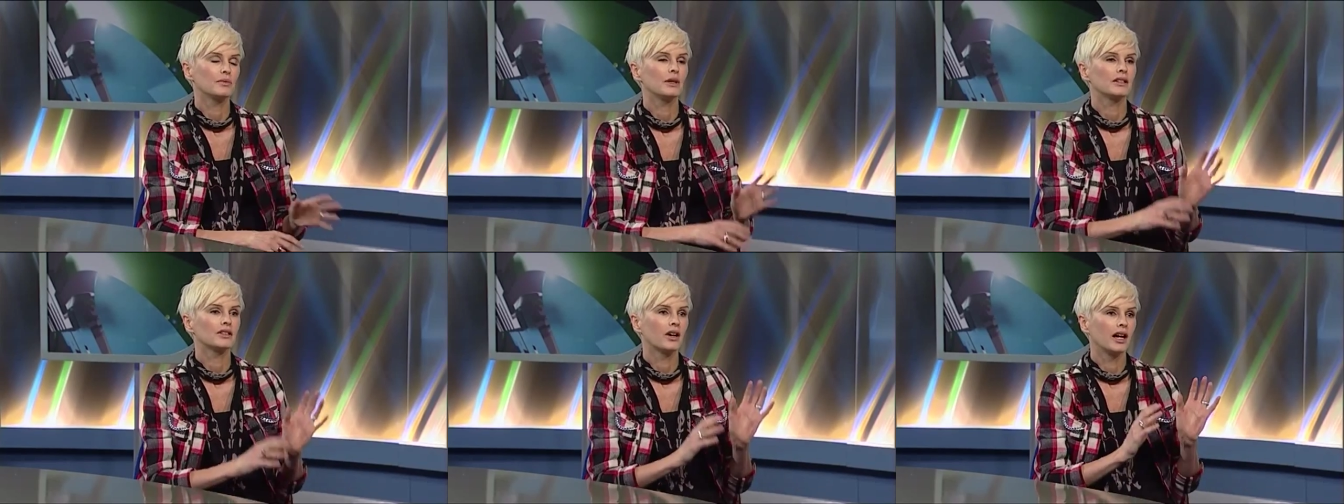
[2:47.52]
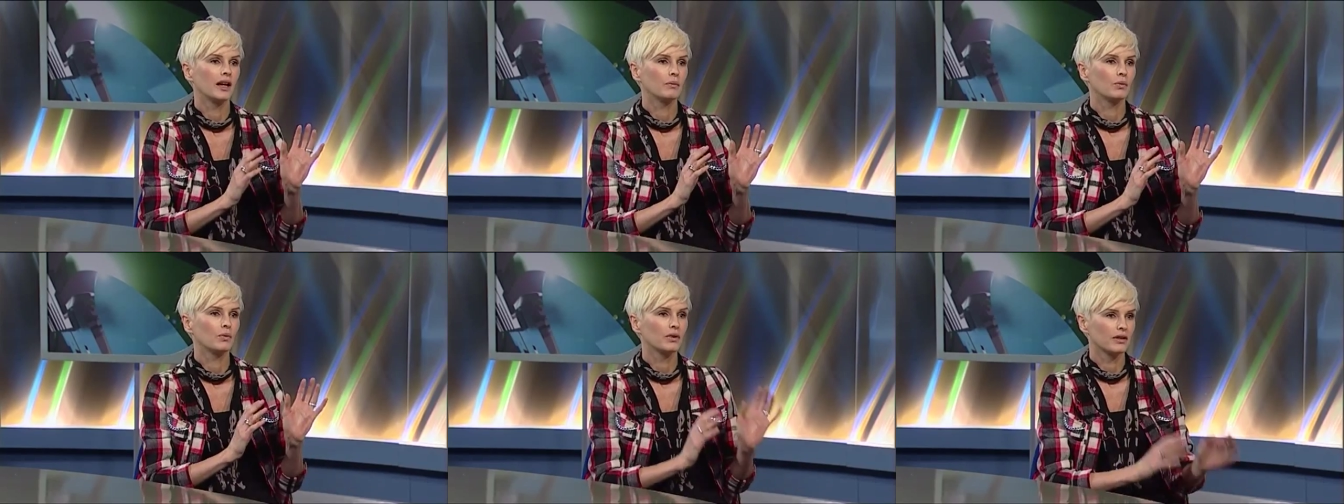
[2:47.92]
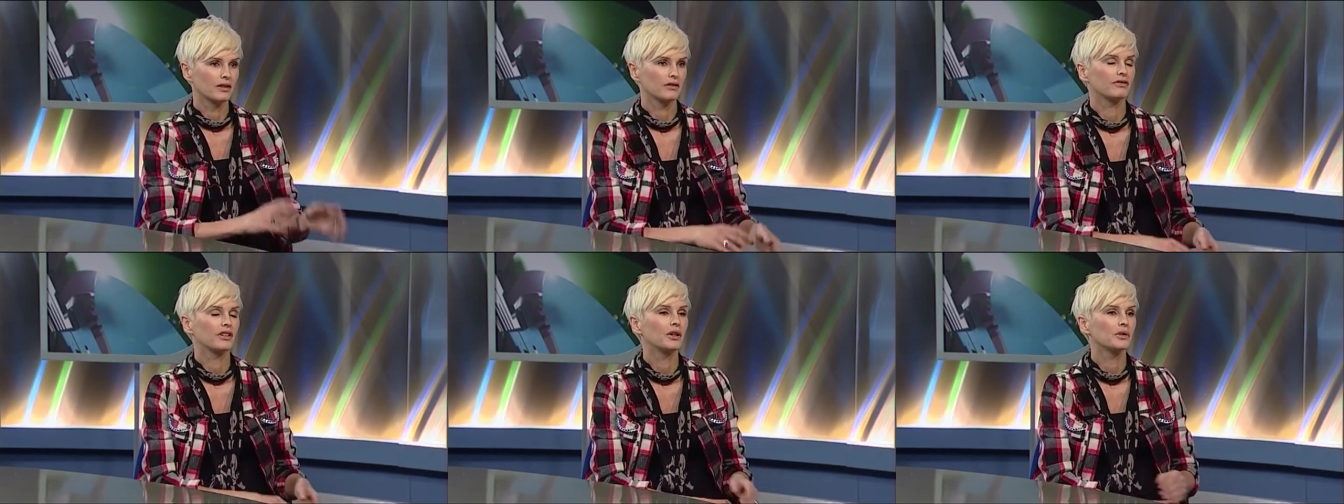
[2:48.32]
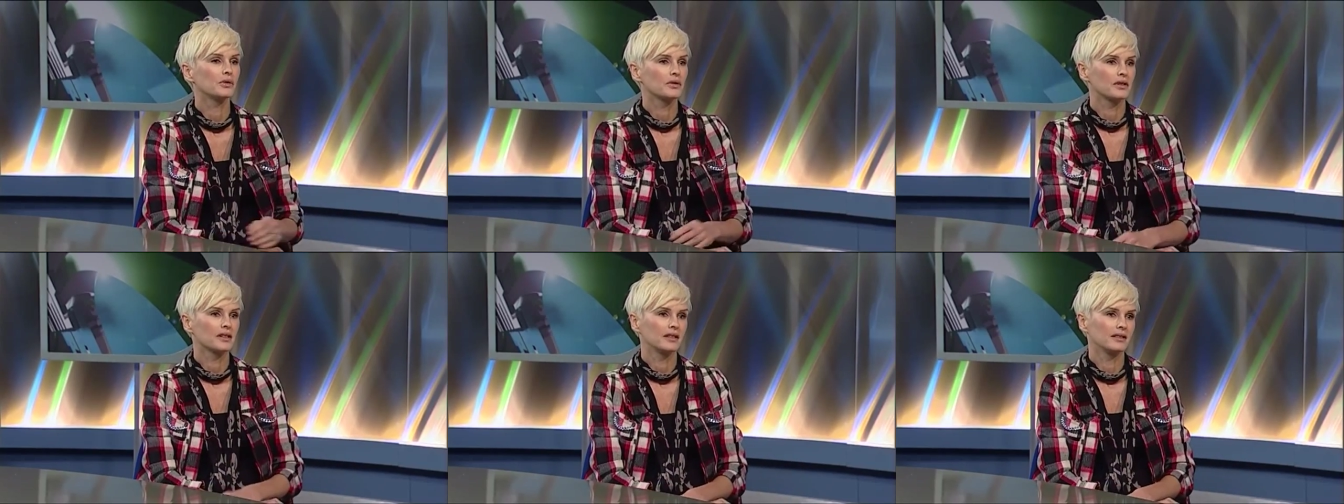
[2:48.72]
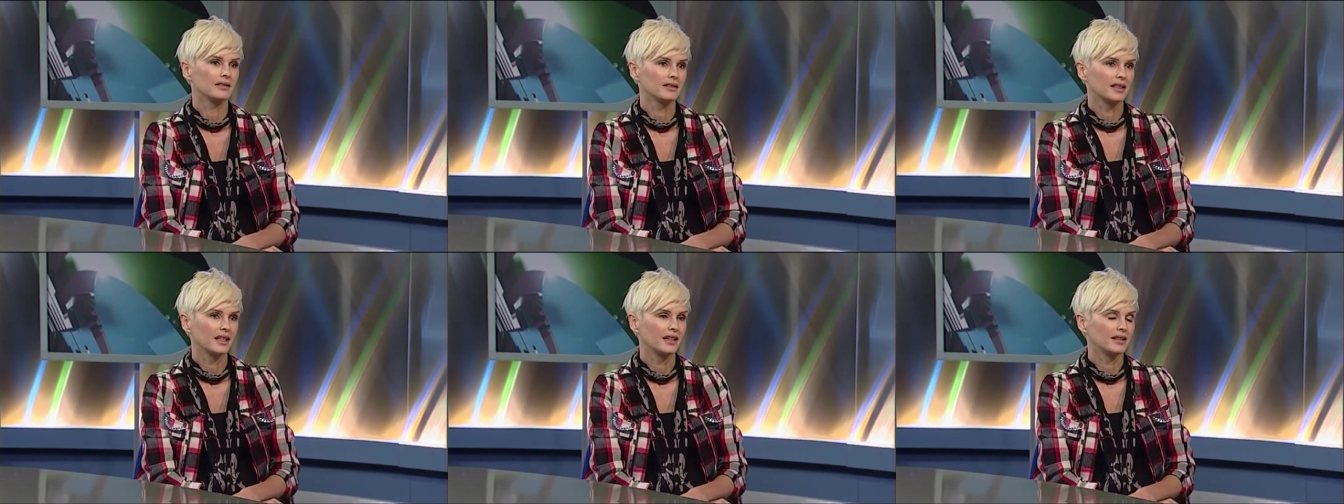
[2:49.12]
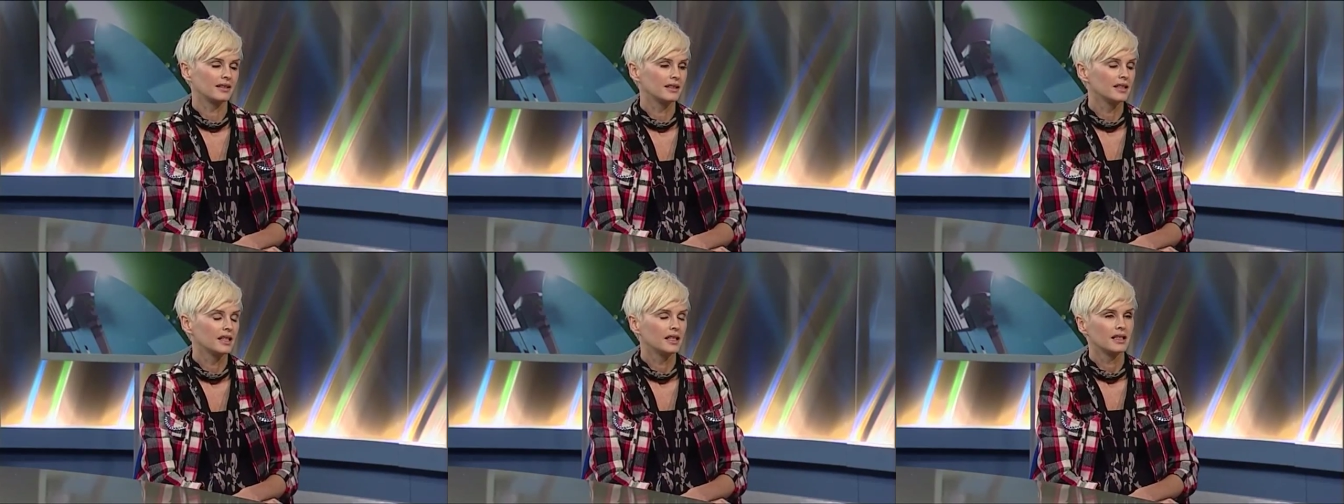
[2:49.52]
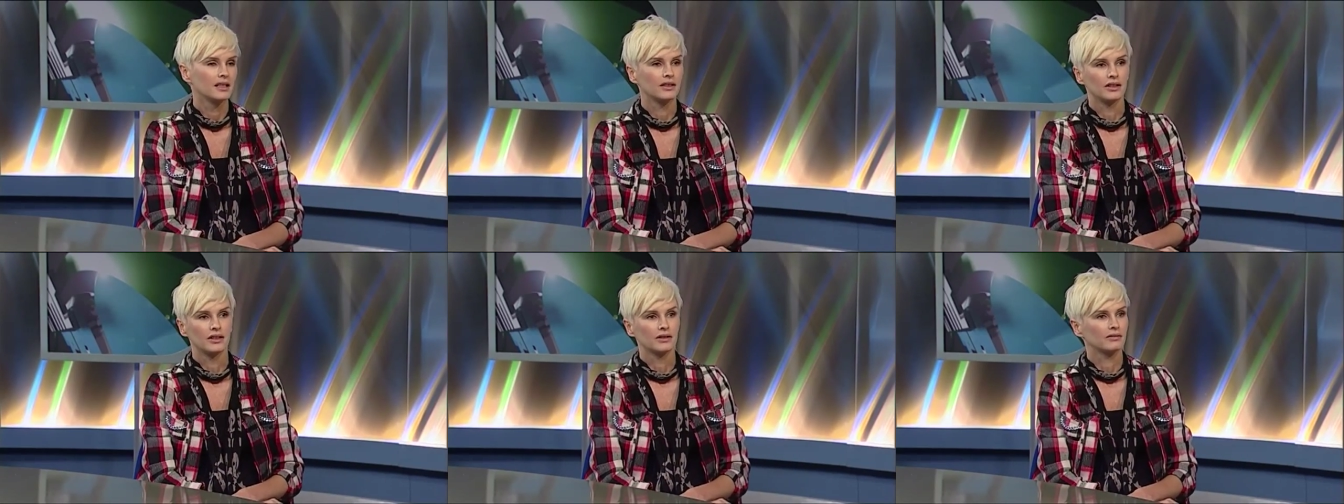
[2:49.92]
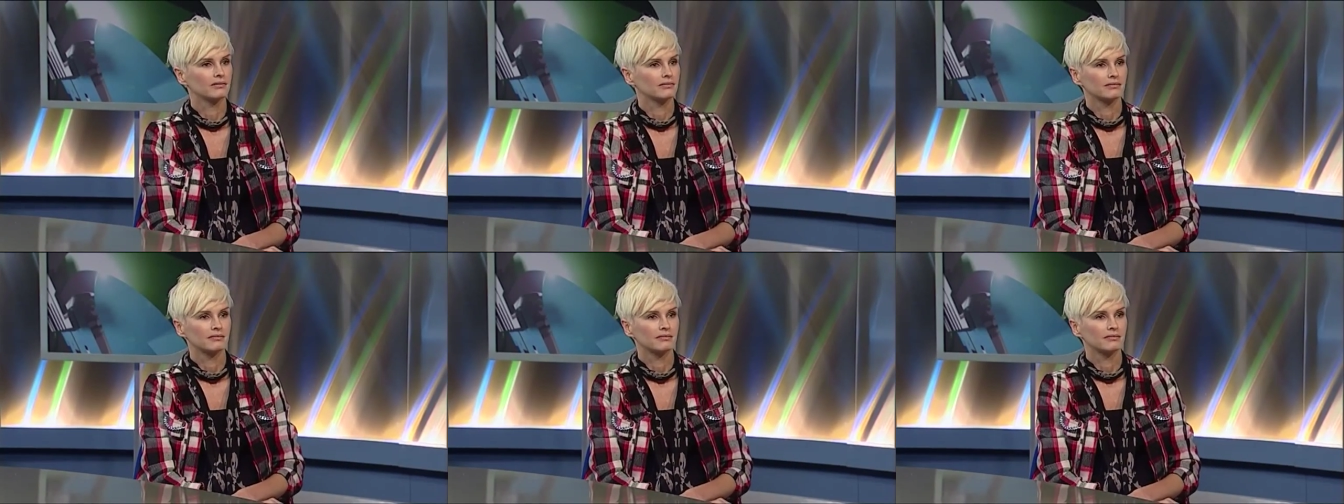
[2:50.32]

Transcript: spend time with the foals and, uh, you know,